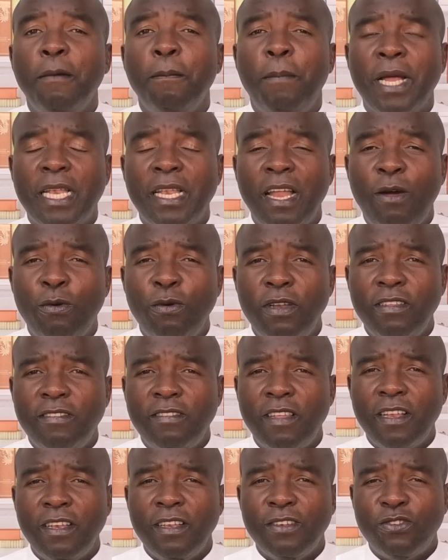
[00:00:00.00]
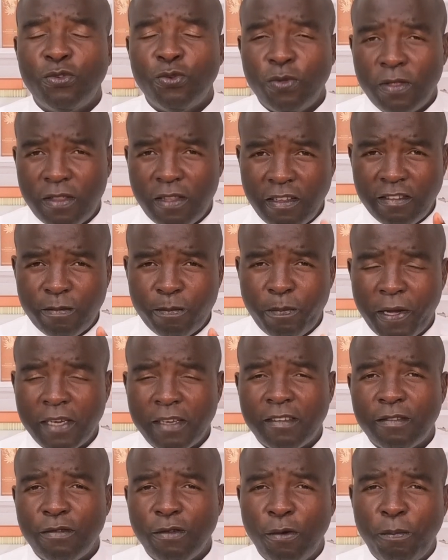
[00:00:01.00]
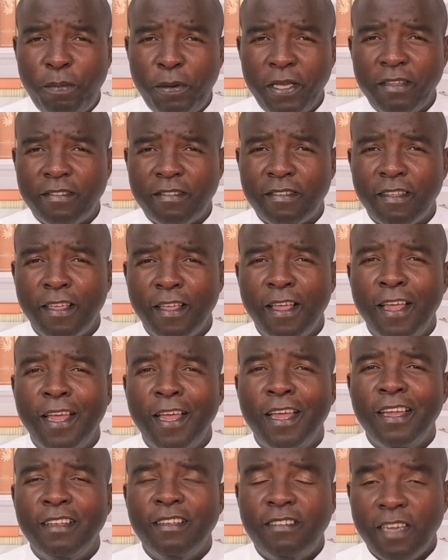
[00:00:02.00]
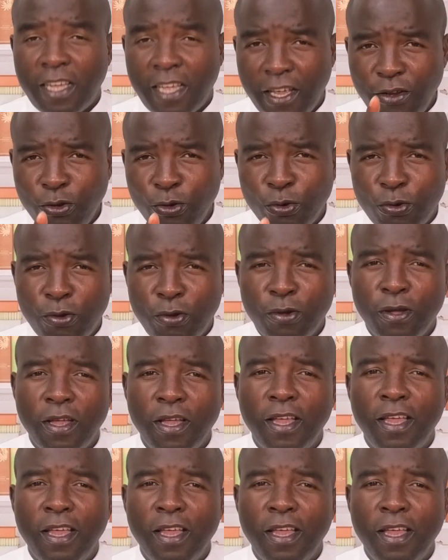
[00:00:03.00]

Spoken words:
But now listen to this part. So please, take a look